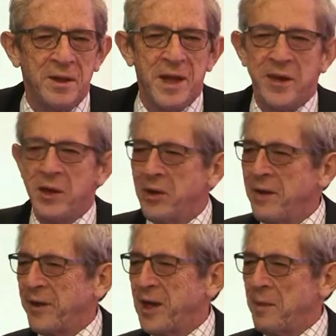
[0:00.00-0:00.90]
Now, they don't
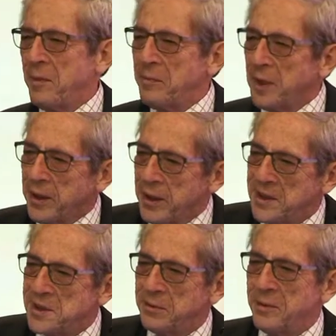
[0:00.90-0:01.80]
have the
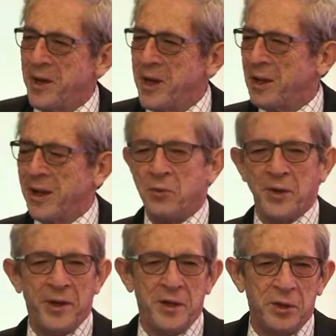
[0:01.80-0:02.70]
capabilities, and you may not like
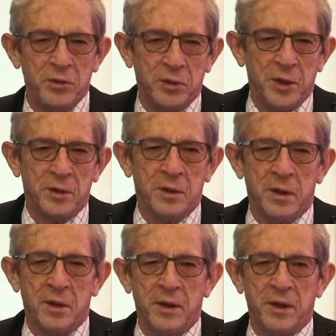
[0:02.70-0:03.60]
what they do to it.
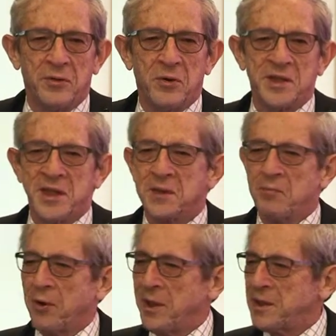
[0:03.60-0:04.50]
And of course,
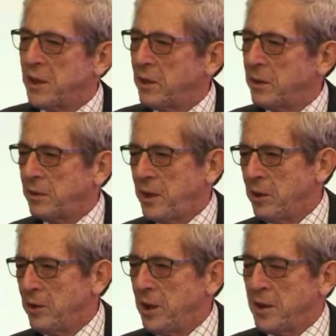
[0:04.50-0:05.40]
exporting terror
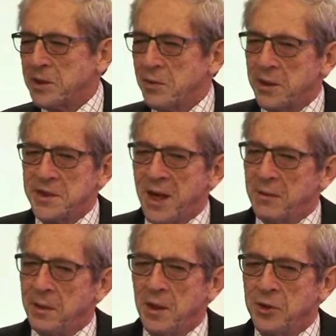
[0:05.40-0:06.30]
here and elsewhere
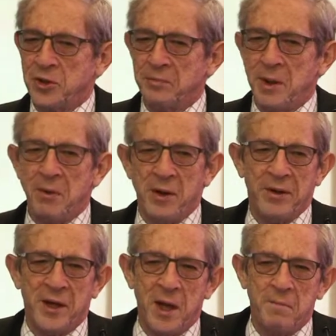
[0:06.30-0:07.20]
shouldn't be part
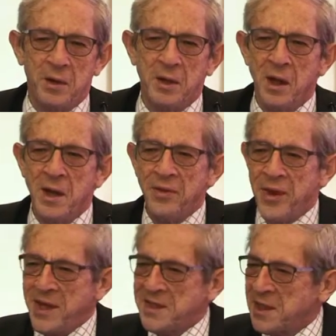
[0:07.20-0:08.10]
of the game, but
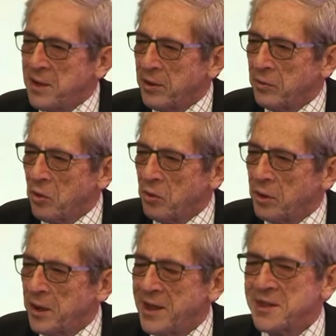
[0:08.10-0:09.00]
they see their
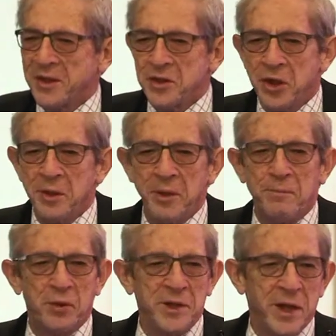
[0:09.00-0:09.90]
role as a
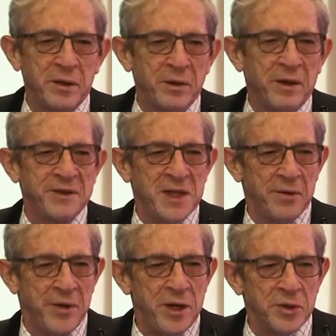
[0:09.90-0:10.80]
legitimate protector of
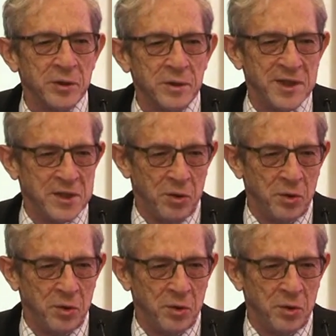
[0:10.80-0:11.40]
South Asia as a